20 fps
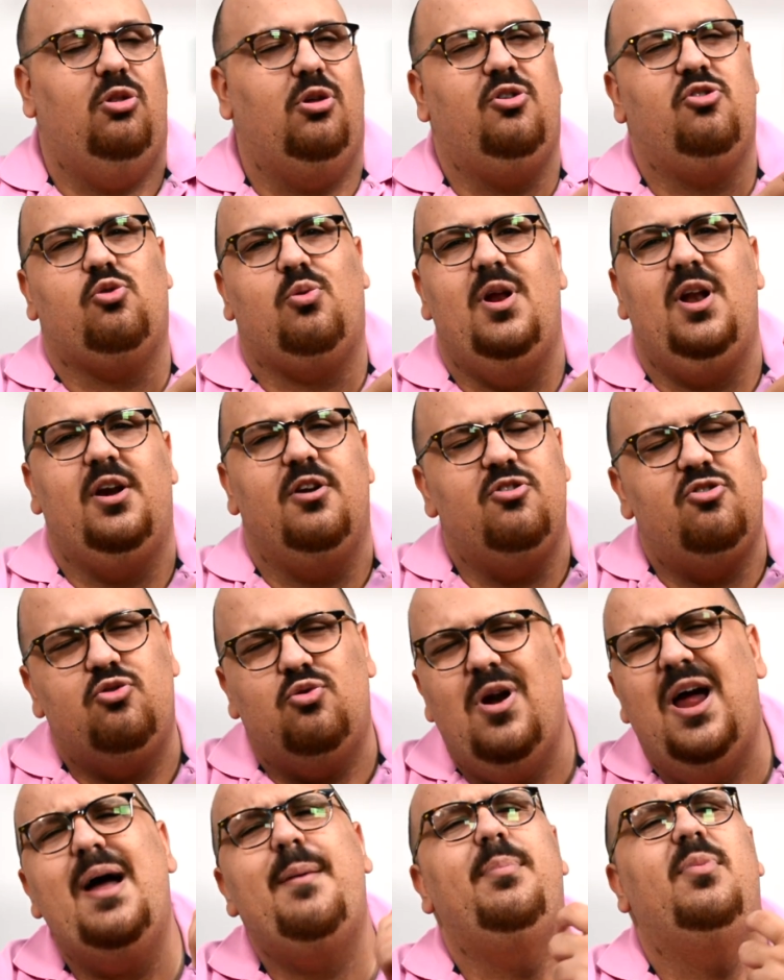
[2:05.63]
Looks great on a
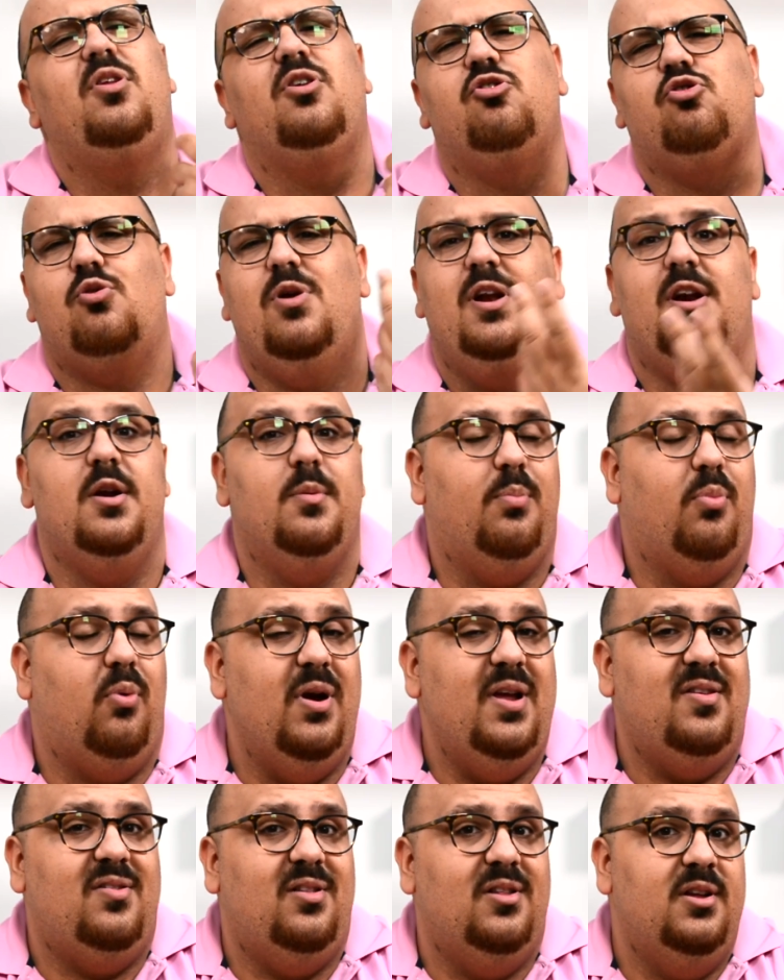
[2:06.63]
strap, looks great on a
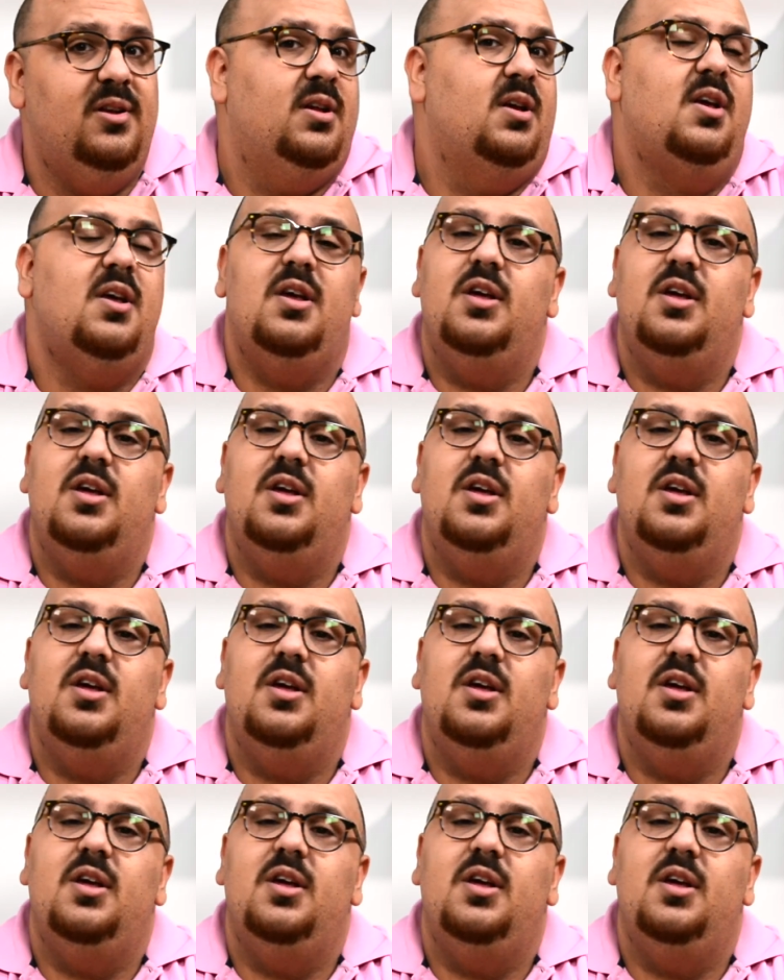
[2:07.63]
bracelet.